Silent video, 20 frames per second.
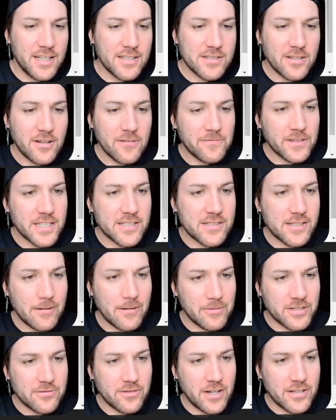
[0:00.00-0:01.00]
So for this
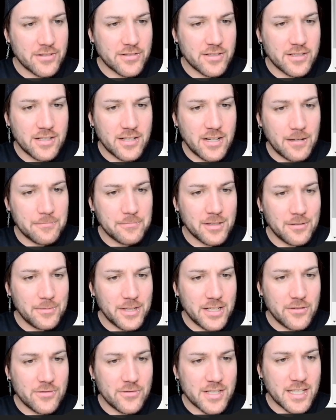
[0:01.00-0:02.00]
demonstration, I'm going to
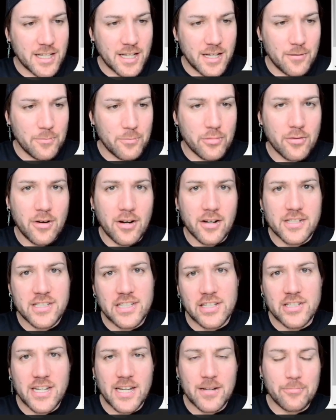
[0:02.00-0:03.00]
be using
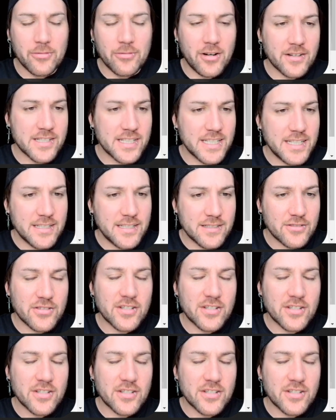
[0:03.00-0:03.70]
proxy cheap proxies.